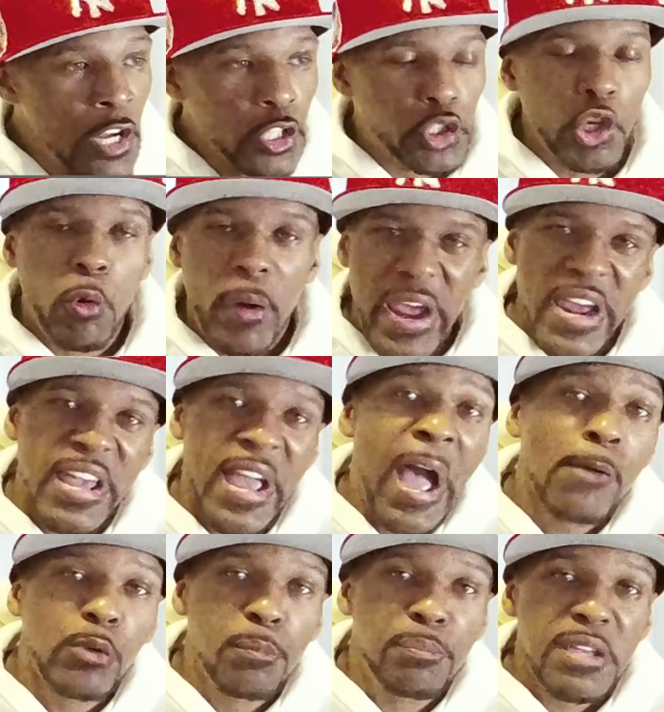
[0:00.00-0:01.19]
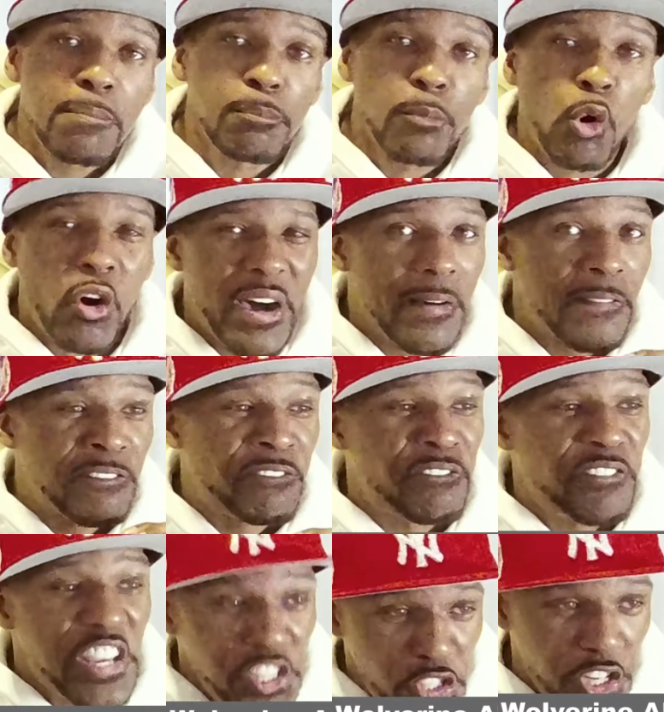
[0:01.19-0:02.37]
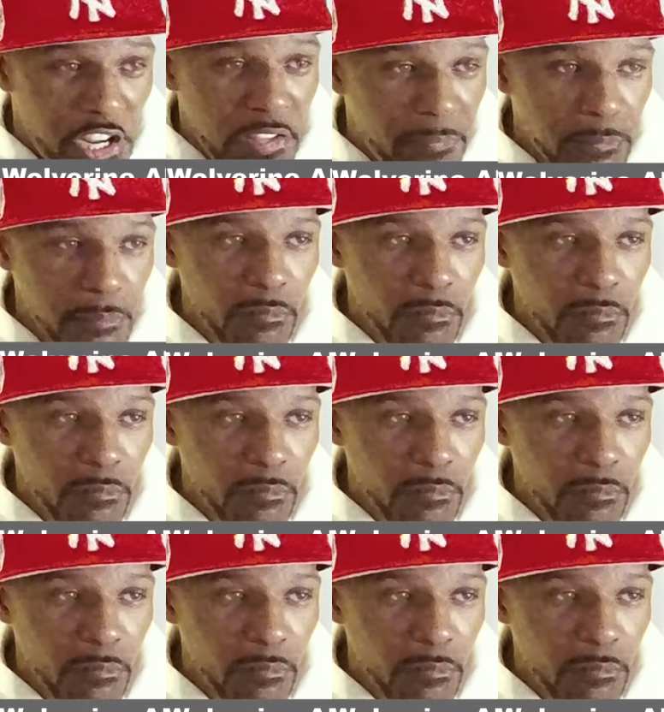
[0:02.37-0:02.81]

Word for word: So AI will be more efficient